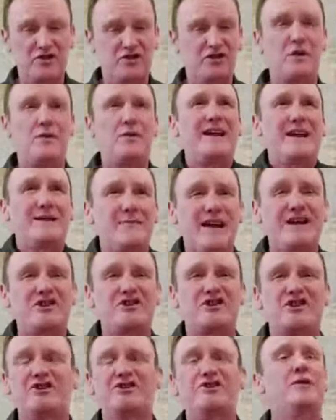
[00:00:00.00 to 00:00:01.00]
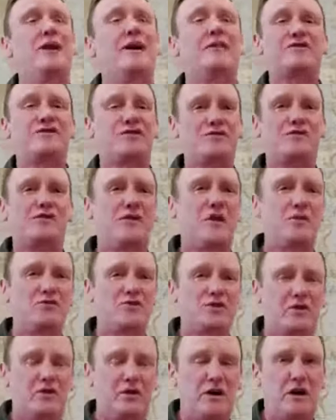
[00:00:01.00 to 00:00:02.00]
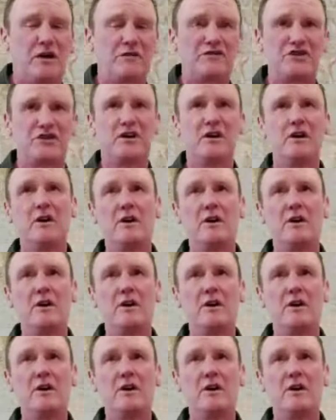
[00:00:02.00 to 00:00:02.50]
So imagine you have 2 photographs,